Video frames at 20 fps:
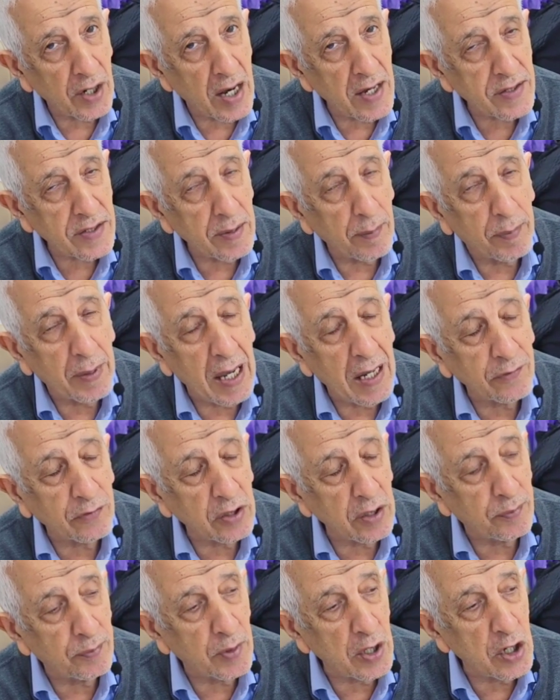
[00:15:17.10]

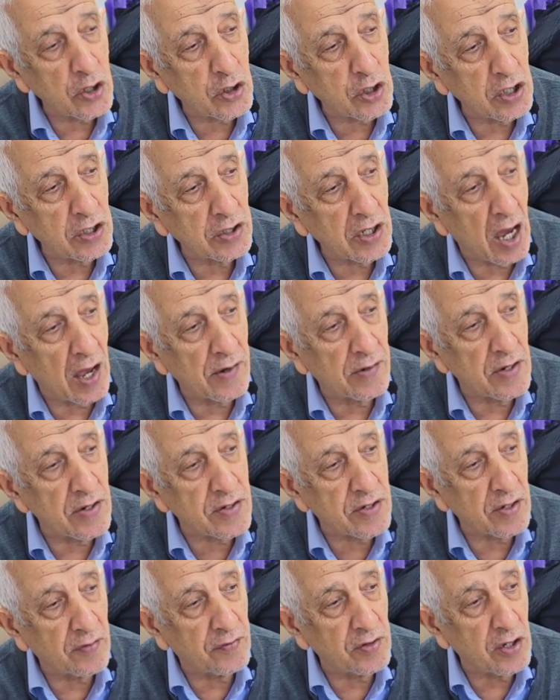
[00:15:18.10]
transplanted patients and
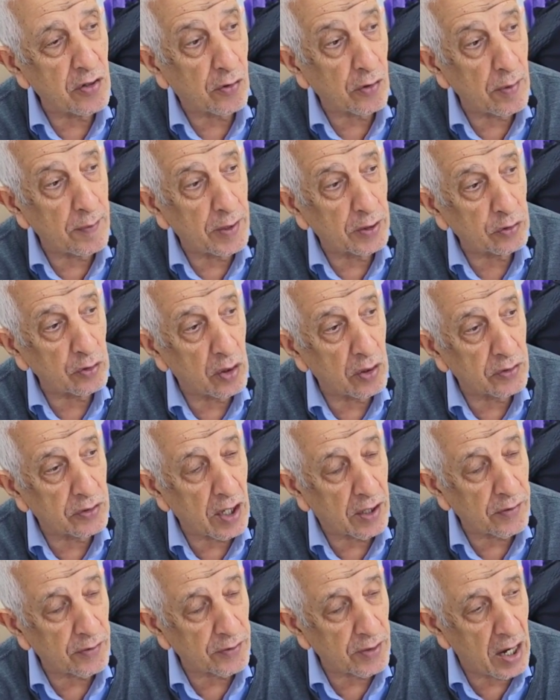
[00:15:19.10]
in severe
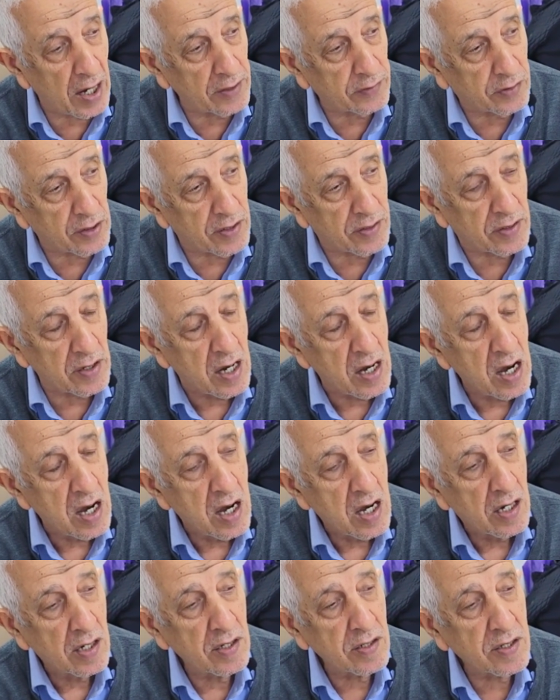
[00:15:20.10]
rheumatoid arthritis.
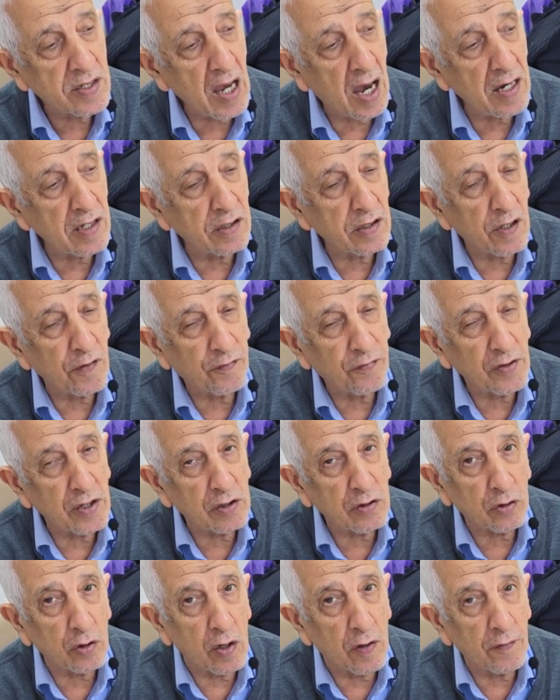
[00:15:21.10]
A side
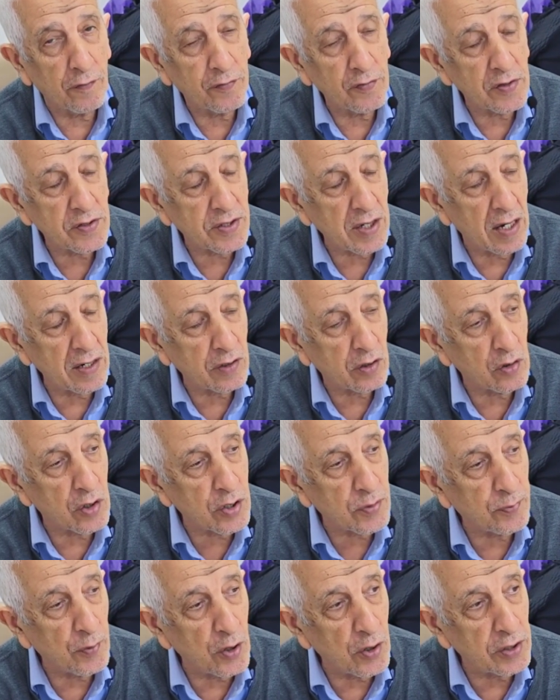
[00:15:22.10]
effect of
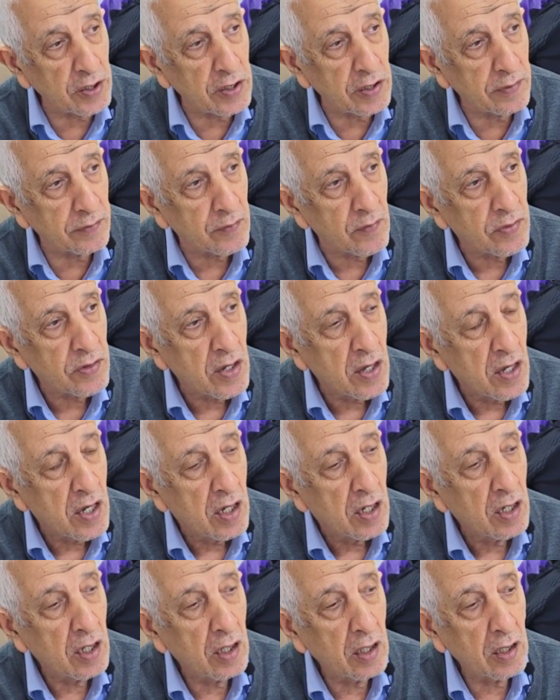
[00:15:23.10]
cyclosporine,
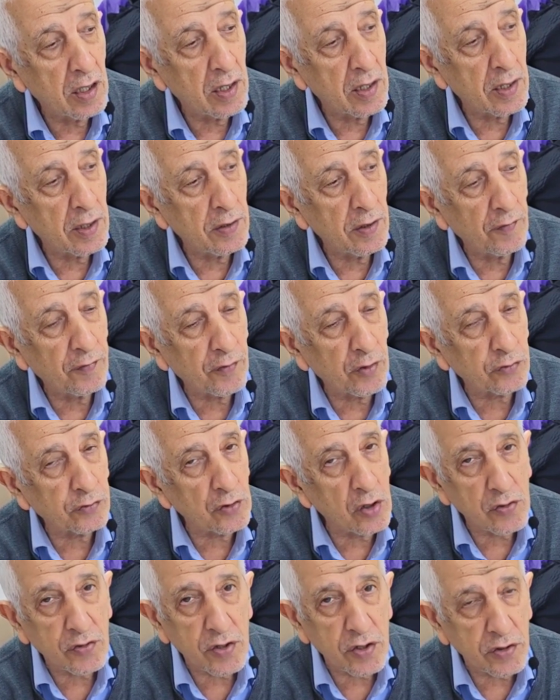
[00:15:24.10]

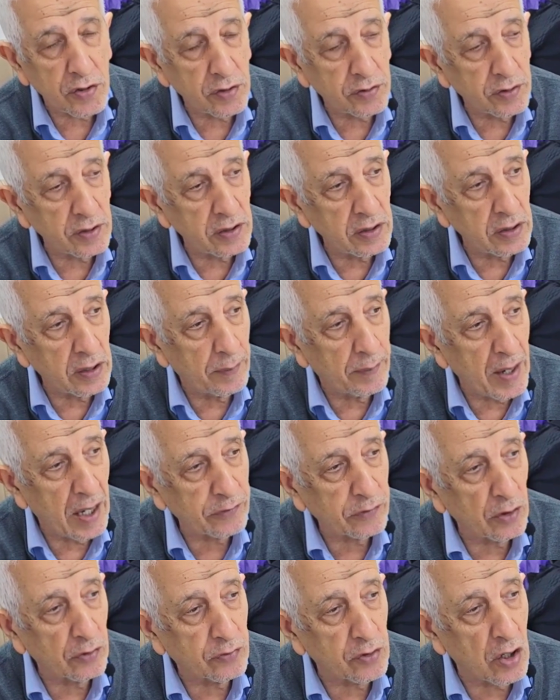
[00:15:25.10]
nephrotoxicity,
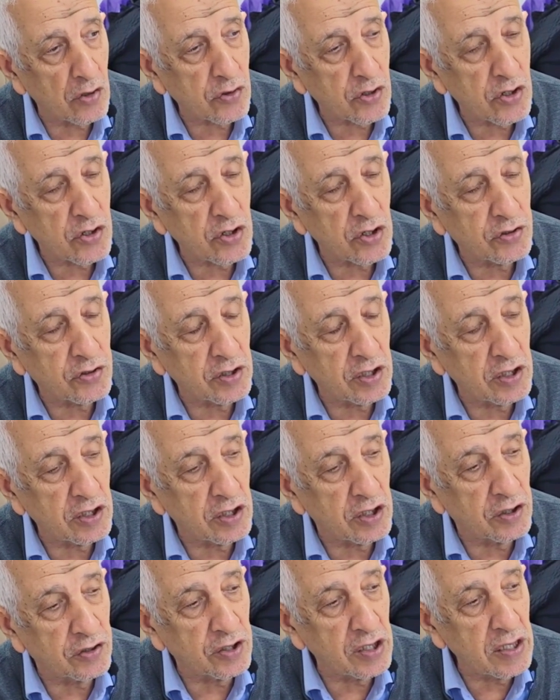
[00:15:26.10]

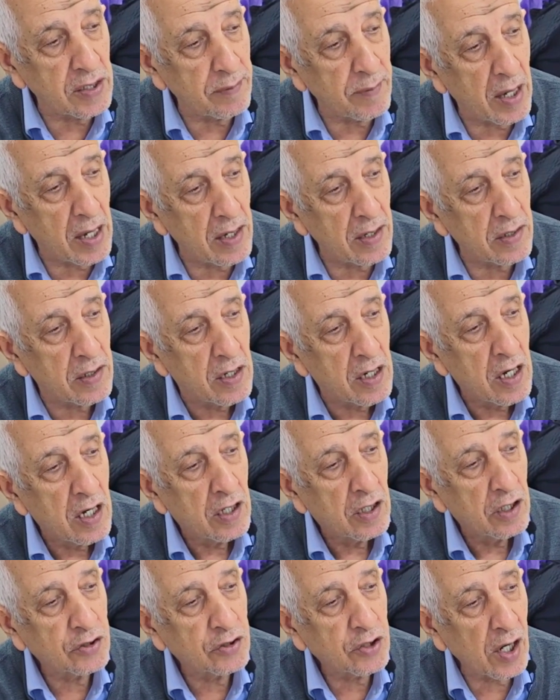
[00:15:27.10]
hepatotoxicity, edema,
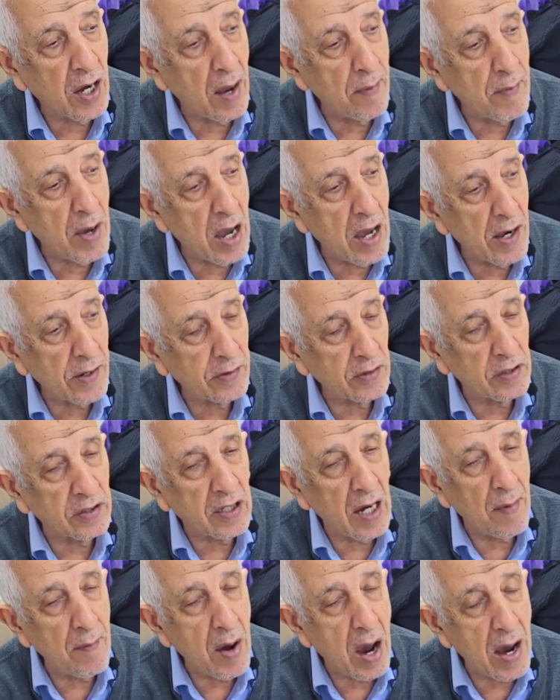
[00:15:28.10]
tremor,
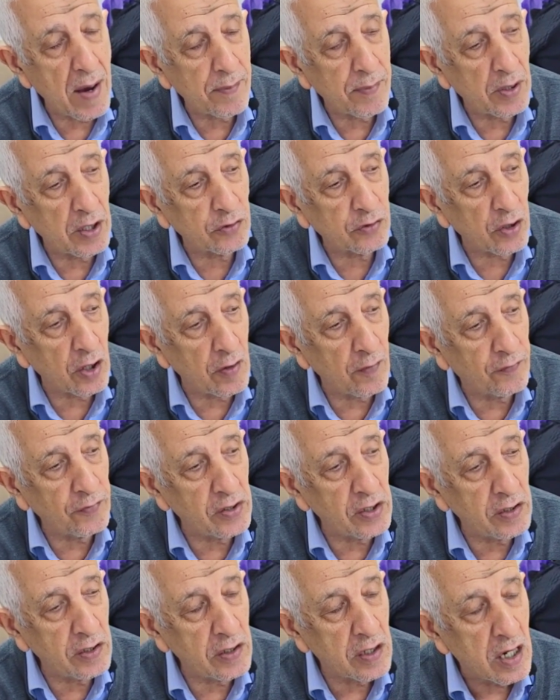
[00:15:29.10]
gum
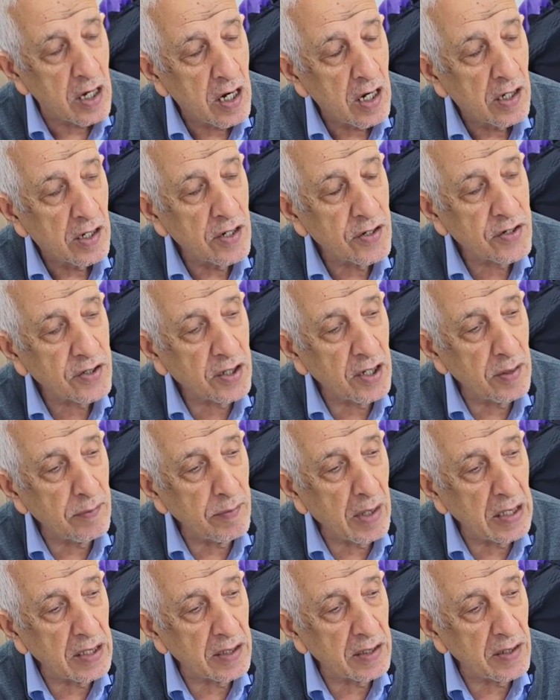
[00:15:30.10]
hypertrophy,
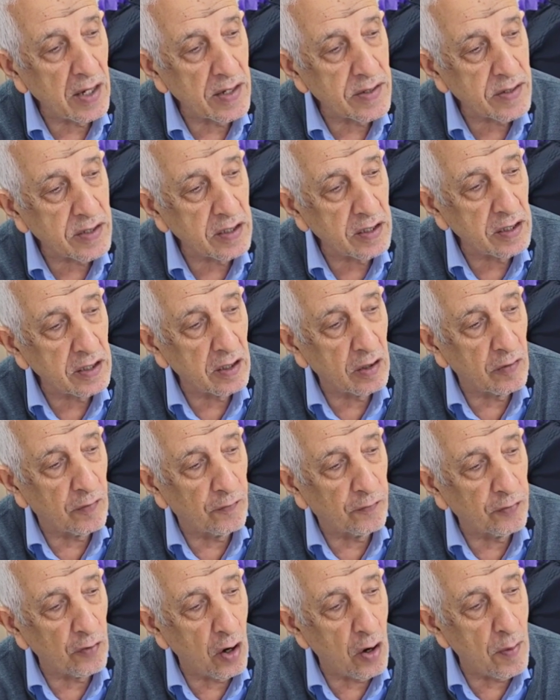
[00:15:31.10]
skin malignancy,
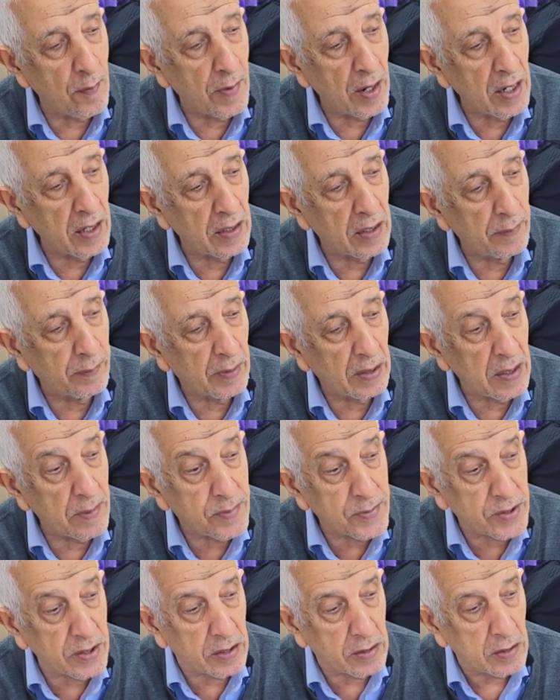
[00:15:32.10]
lymphoma,
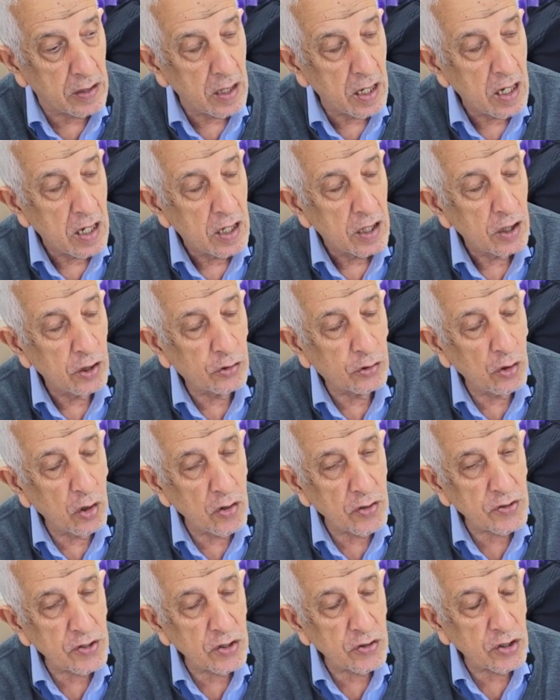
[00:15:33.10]
epilepsy. A
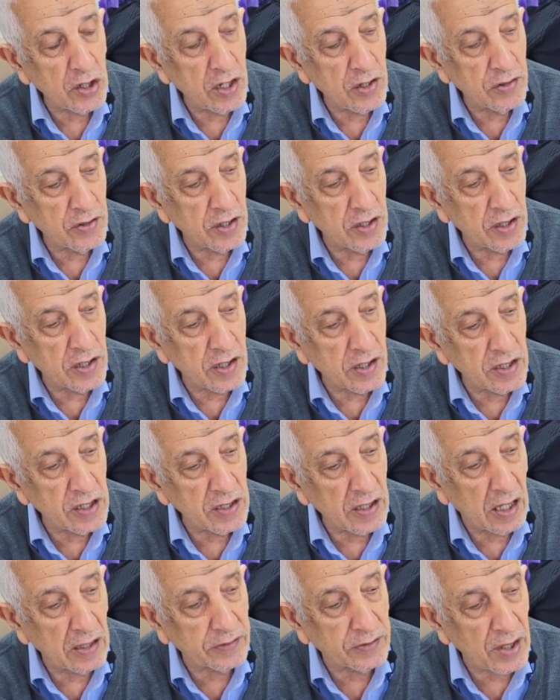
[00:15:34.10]
dosage in
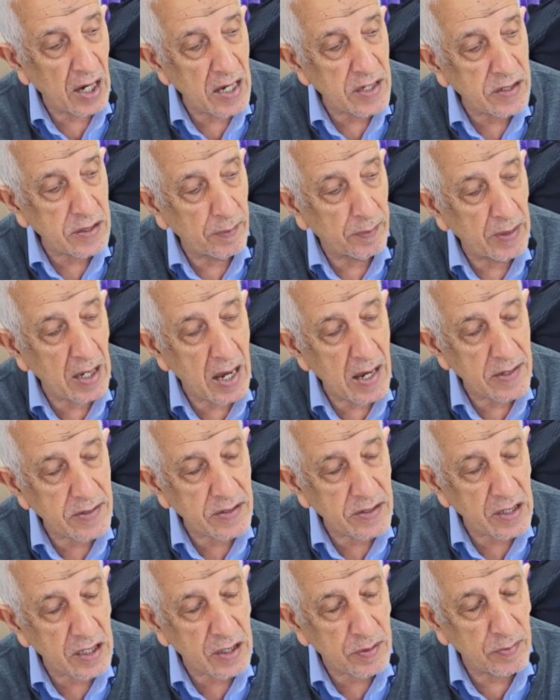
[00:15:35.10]
renal
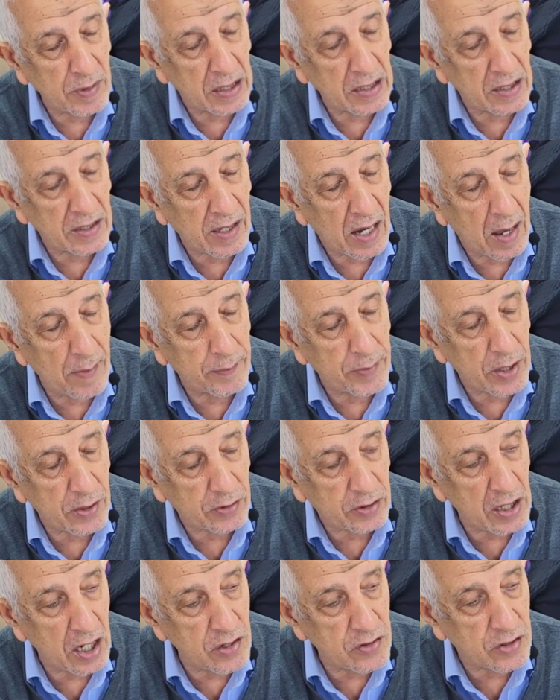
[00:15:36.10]
transplant 6 mg
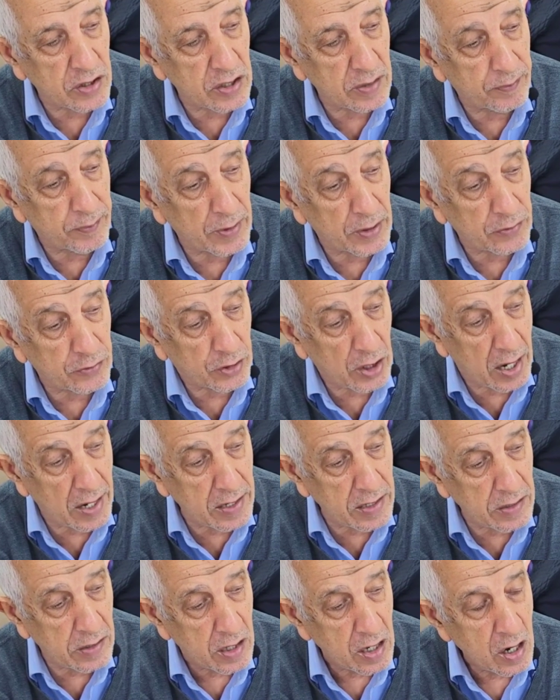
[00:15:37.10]
per kg per
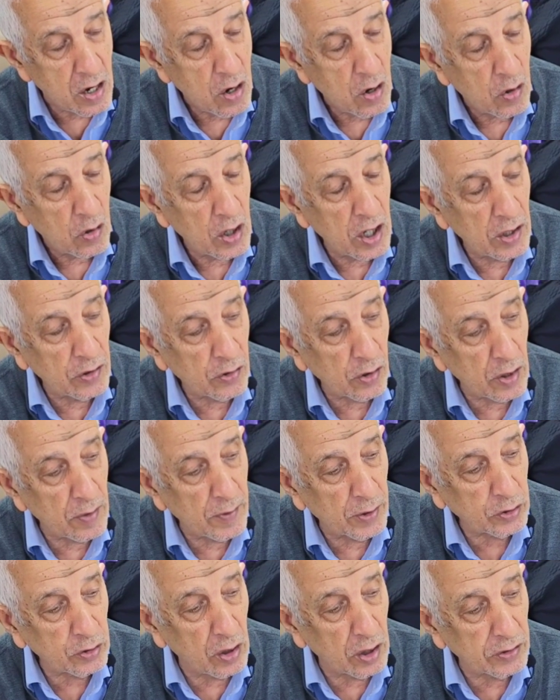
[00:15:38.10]
day. In
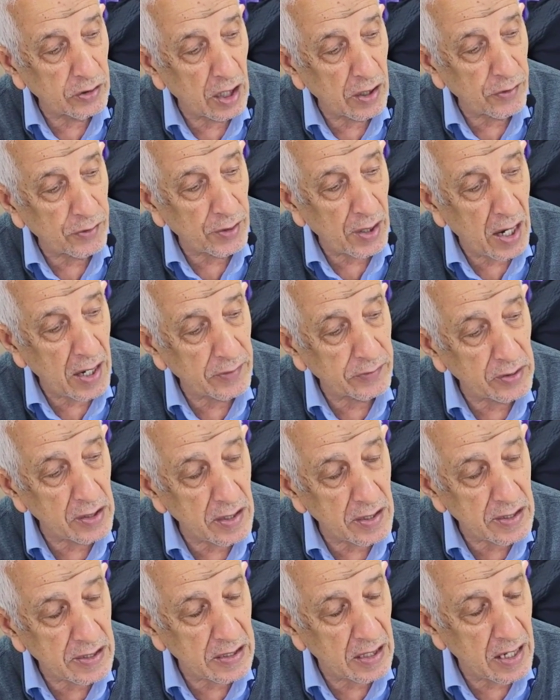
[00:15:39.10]
rheumatoid
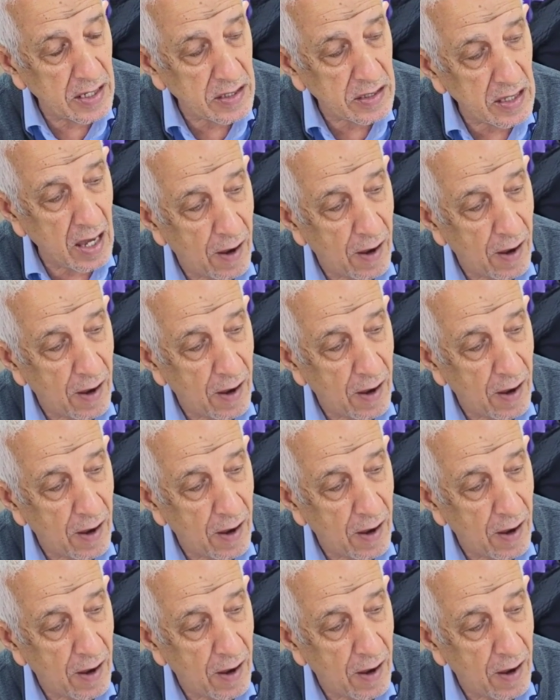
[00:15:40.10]
arthritis, less